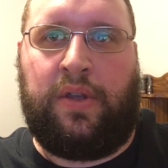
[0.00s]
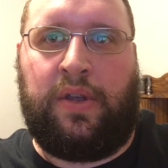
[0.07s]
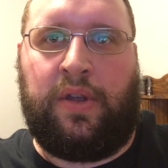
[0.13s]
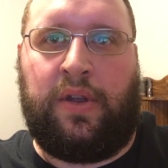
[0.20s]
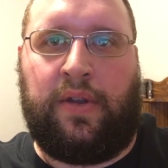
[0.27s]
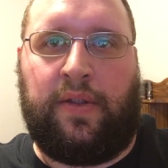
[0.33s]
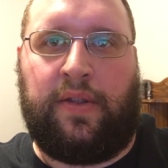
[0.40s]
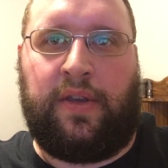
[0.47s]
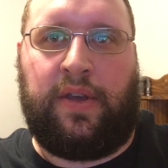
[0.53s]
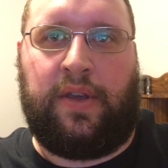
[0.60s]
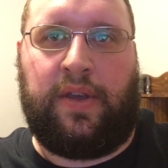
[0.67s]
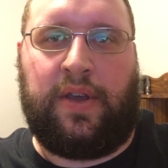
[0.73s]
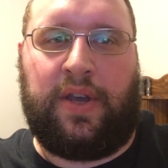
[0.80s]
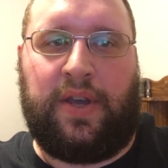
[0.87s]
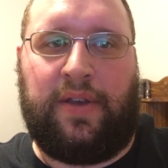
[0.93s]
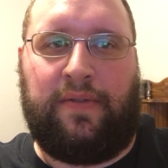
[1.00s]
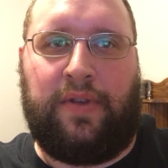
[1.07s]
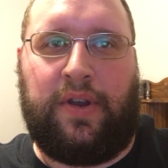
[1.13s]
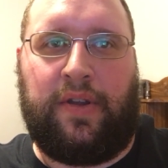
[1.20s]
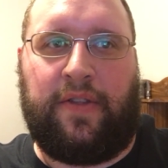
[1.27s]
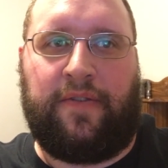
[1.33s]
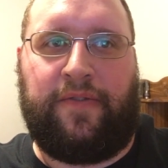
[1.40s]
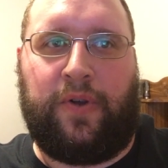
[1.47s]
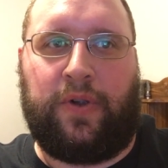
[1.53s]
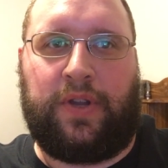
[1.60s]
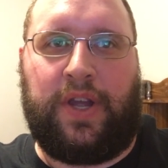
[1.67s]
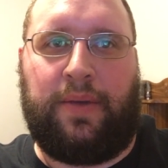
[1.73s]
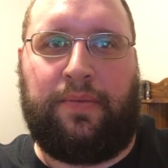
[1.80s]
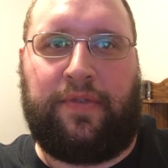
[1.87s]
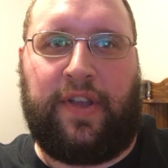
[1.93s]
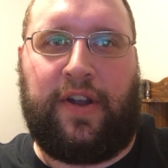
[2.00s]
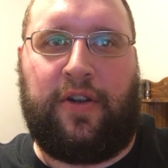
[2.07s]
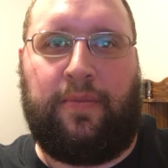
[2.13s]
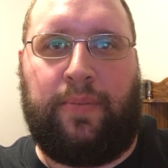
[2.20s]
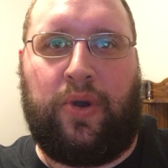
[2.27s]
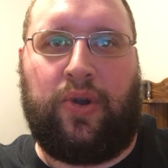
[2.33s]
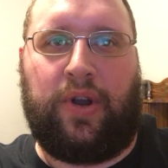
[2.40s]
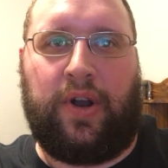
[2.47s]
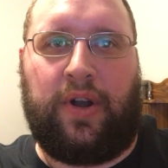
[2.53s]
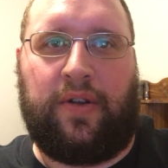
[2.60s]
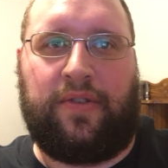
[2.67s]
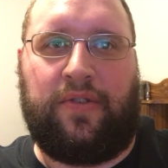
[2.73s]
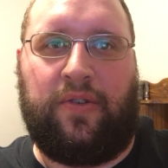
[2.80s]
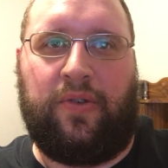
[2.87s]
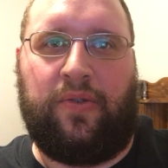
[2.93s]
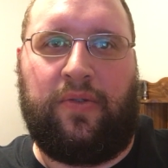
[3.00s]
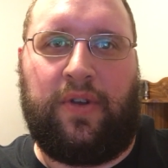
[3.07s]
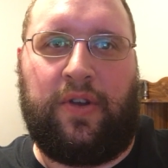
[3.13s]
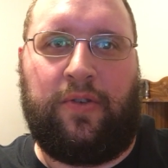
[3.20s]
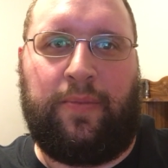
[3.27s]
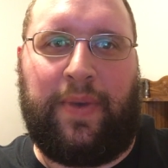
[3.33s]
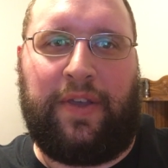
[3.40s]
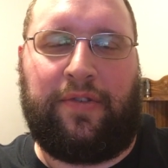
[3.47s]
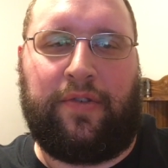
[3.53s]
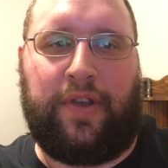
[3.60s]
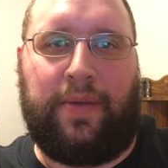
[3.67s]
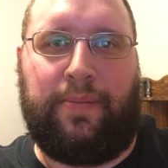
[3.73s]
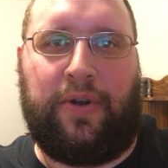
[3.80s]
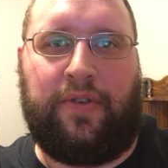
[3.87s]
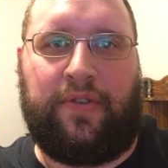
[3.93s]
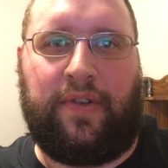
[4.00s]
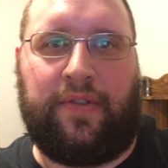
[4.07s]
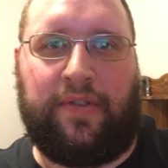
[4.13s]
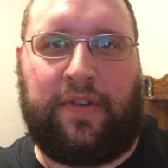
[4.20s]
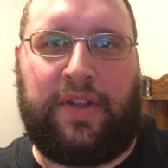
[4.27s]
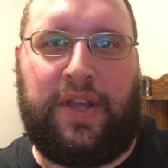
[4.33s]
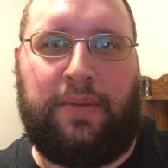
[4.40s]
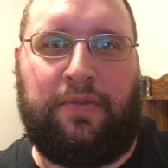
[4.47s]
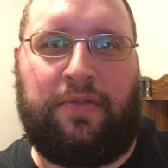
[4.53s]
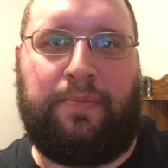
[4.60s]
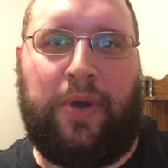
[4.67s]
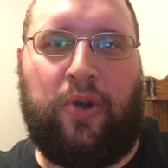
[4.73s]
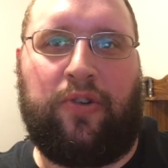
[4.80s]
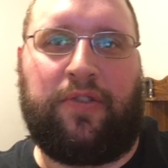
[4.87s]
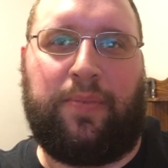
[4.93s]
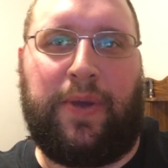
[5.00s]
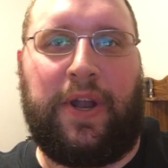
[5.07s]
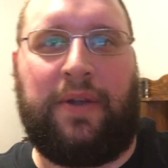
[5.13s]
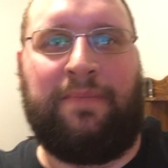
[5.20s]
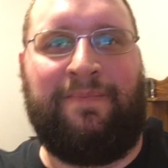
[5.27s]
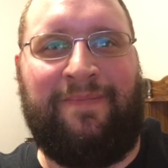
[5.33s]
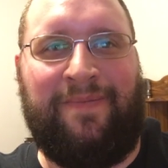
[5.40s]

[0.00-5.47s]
Into the fold comes Xander Bogaerts, who basically emerged as a team spokesman.